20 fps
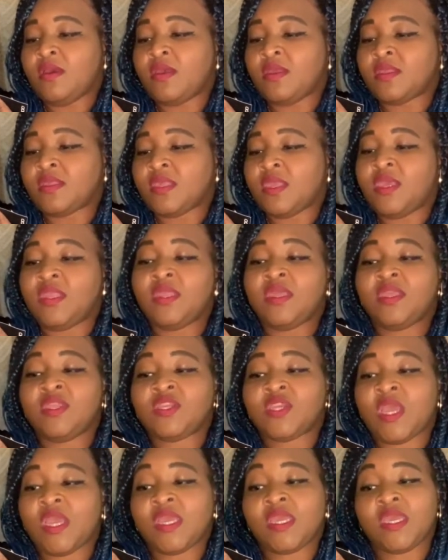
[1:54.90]
skinny
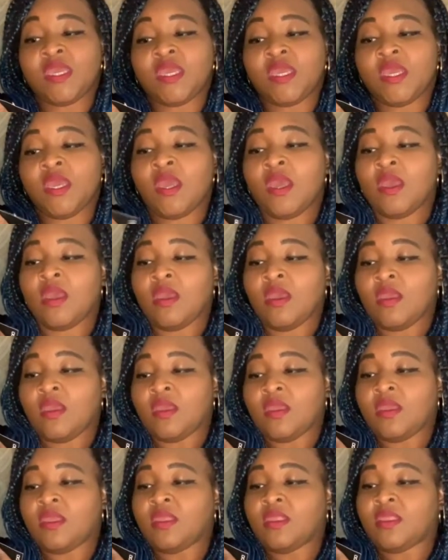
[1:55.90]
jegging
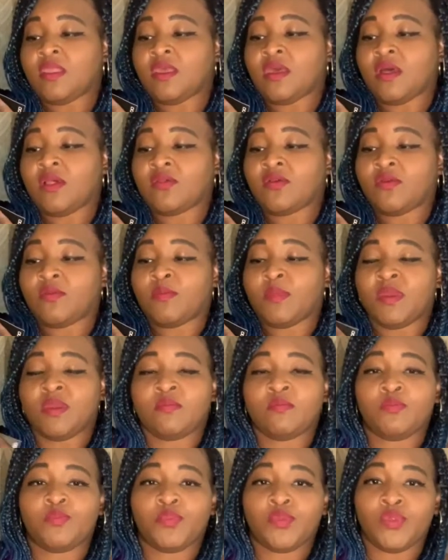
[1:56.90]
in the color mid
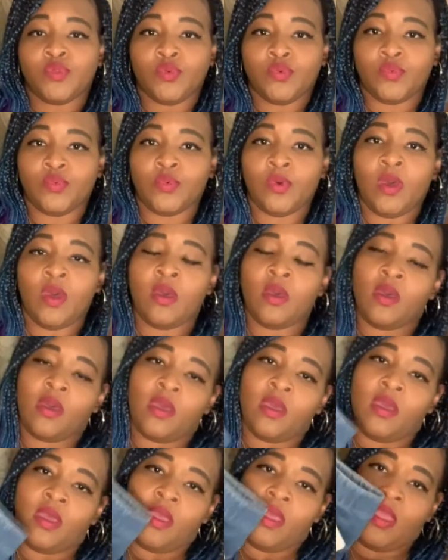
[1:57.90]
blue.
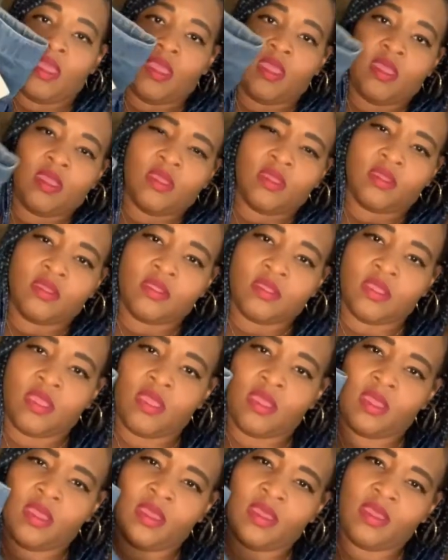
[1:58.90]
And
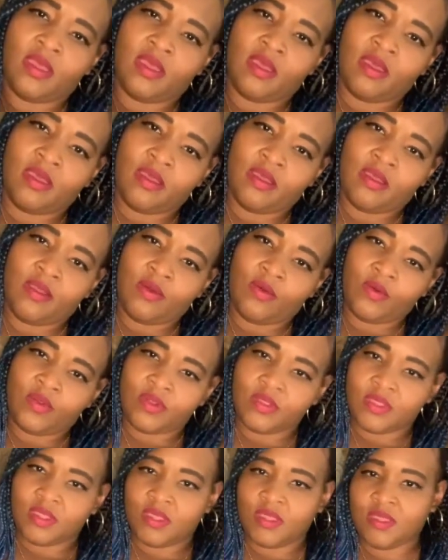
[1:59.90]
I
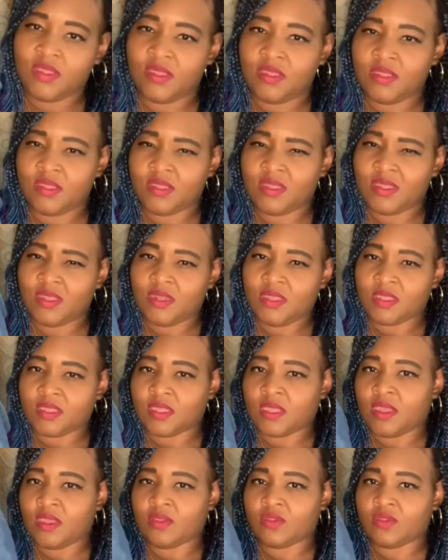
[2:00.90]
ordered these in a size